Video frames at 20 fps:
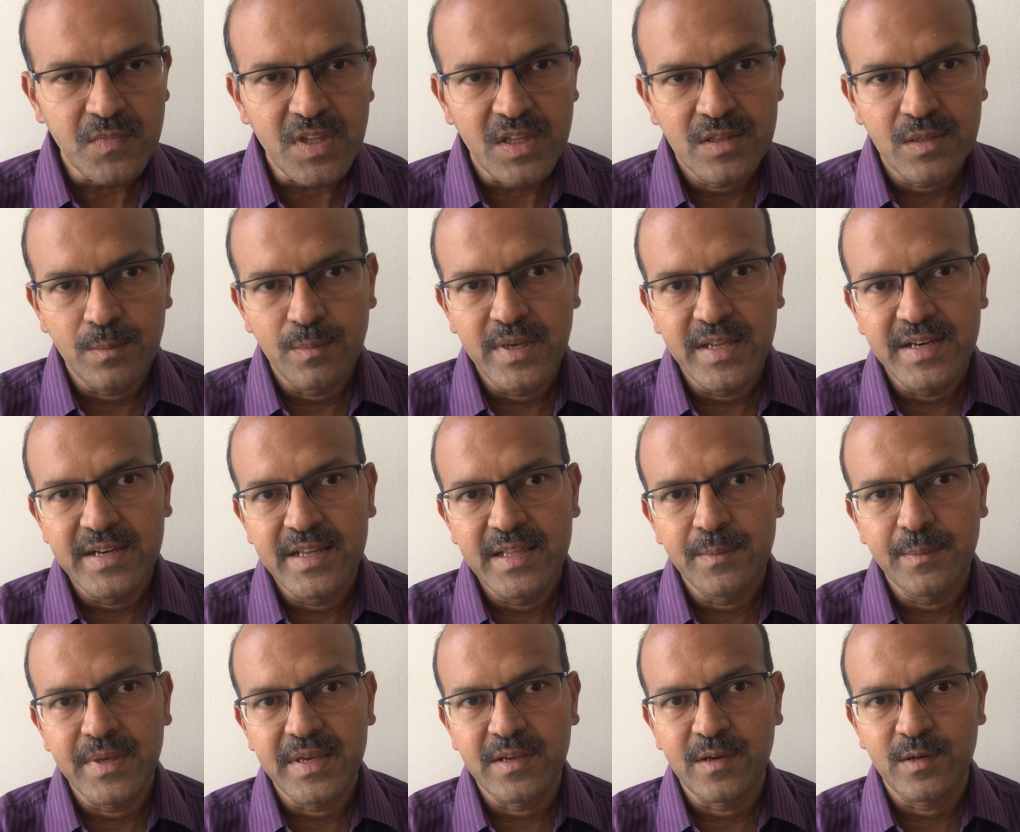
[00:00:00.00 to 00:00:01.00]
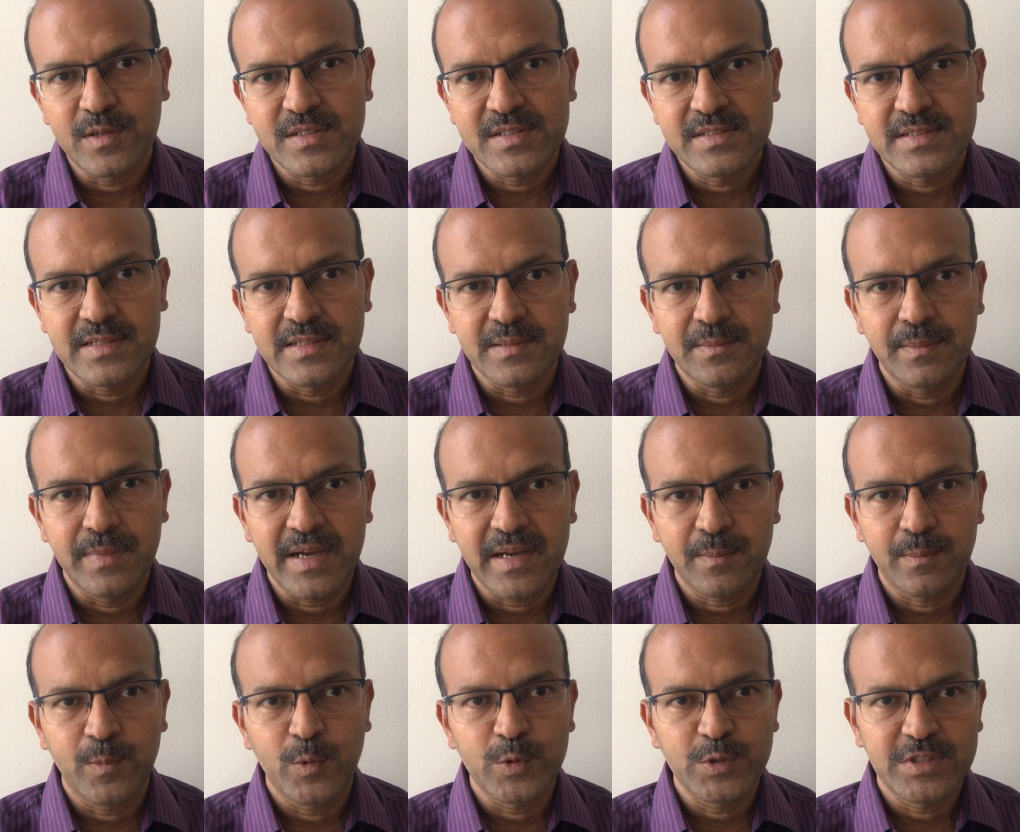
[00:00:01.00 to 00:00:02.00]
The bleeding may cause the
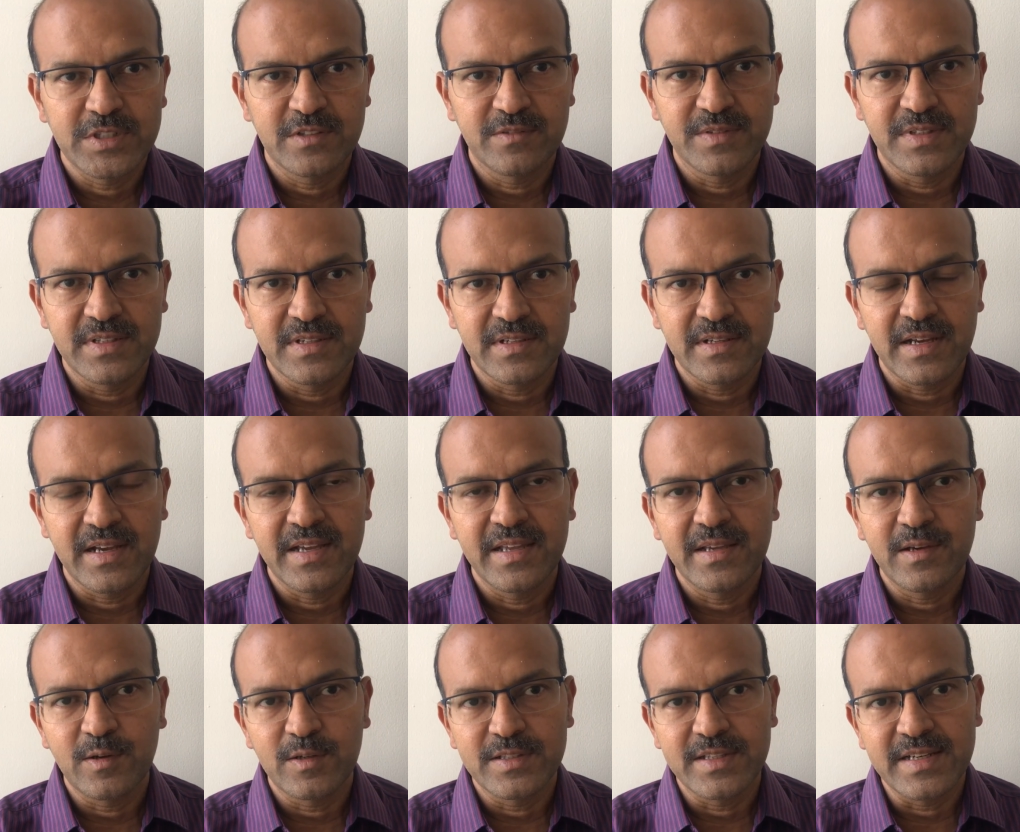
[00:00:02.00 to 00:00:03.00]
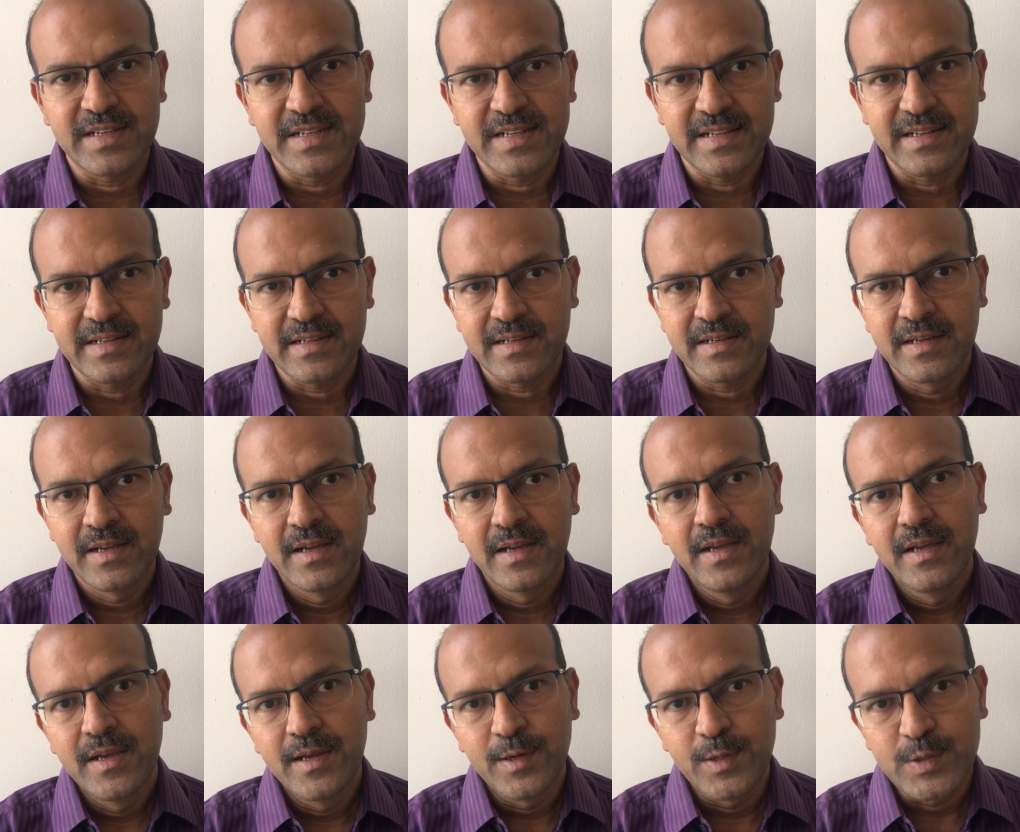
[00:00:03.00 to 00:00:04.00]
back portion of the eye called the retina
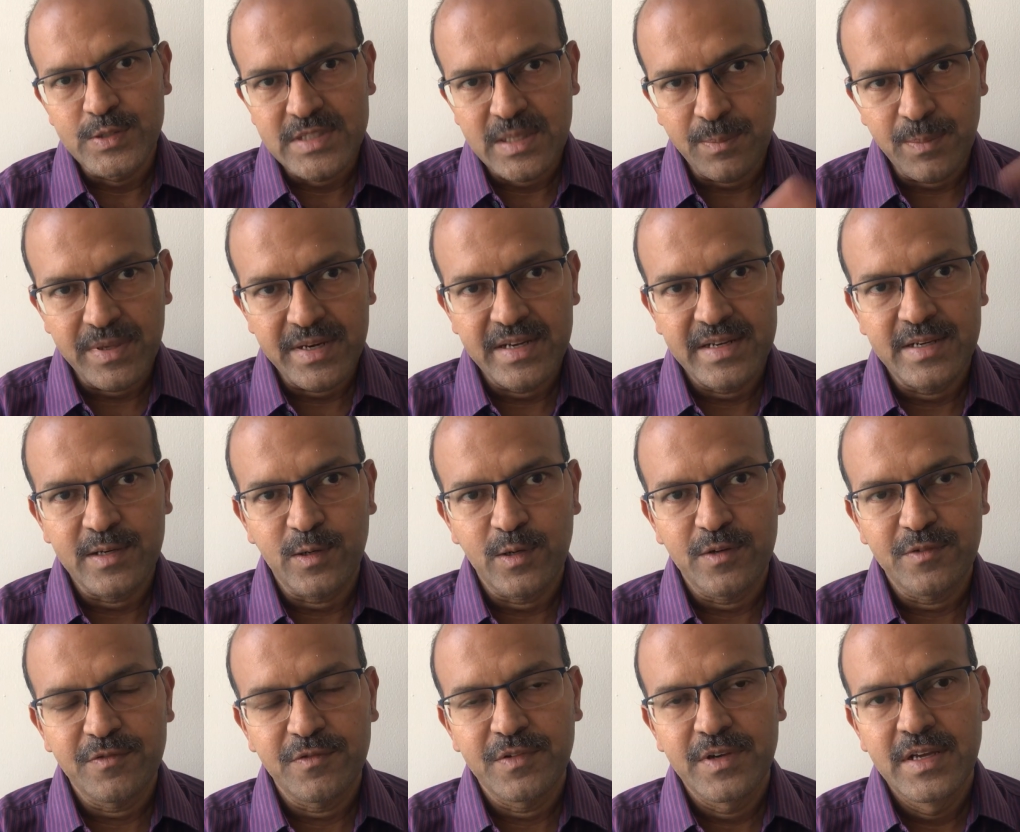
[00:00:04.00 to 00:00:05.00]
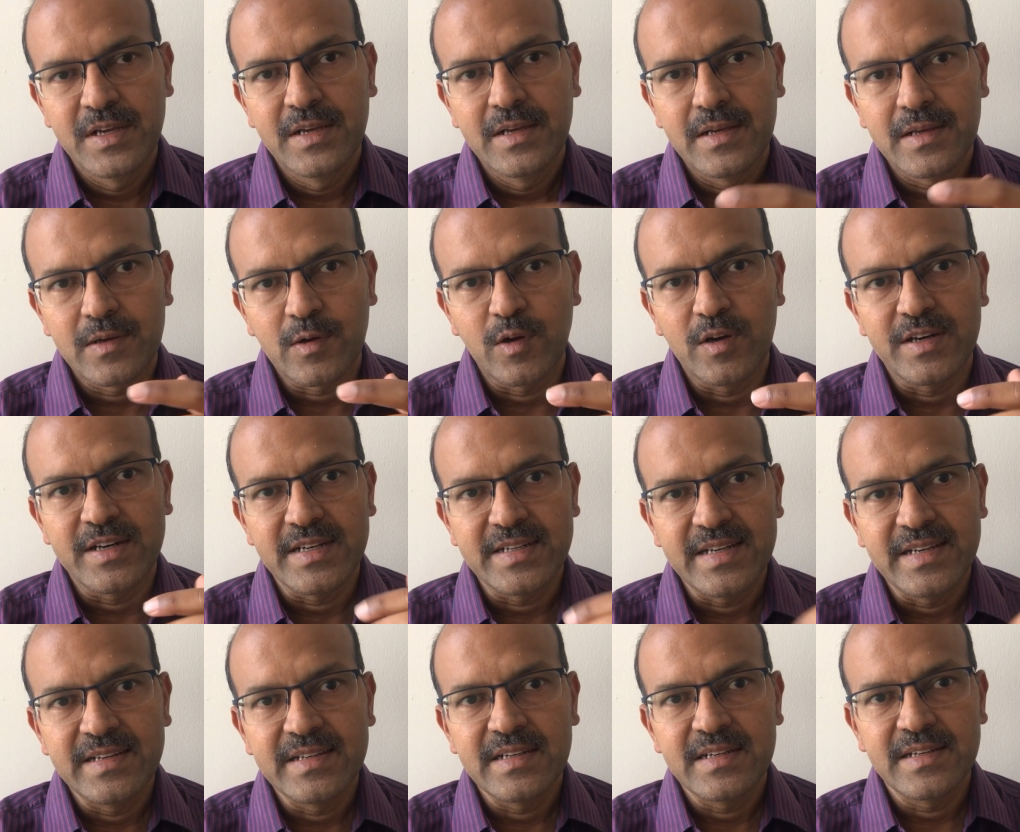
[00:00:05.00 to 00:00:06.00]
to separate off, called
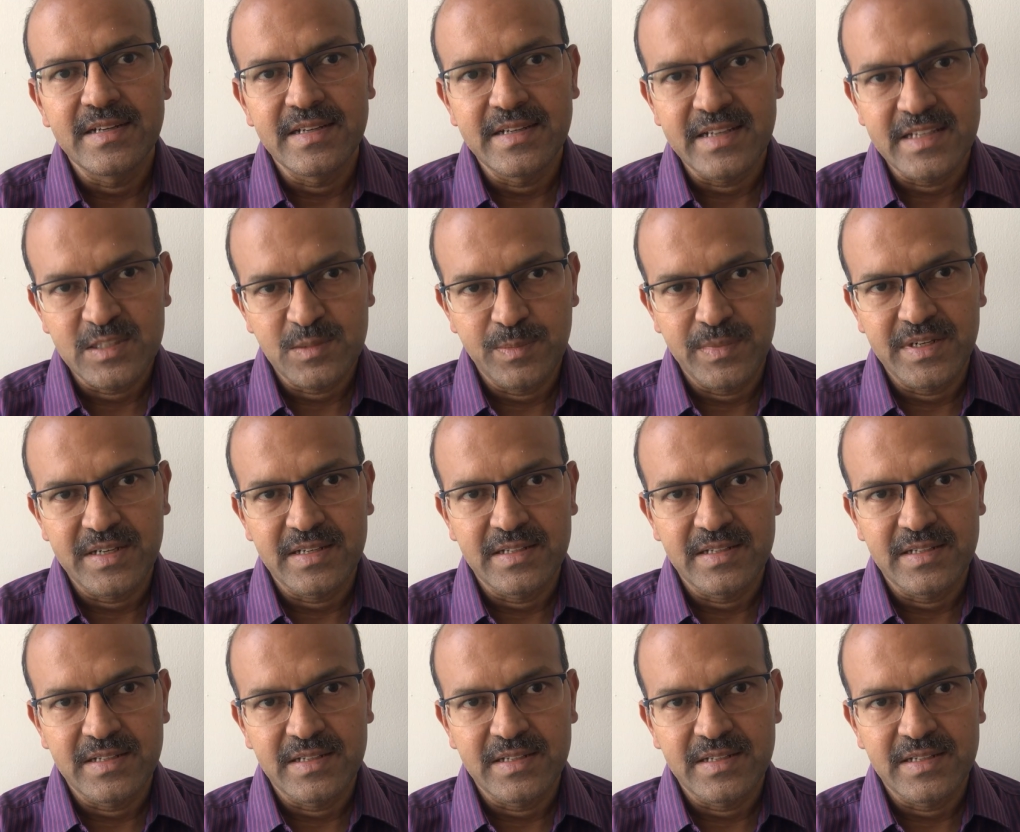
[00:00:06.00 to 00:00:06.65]
retinal detachment.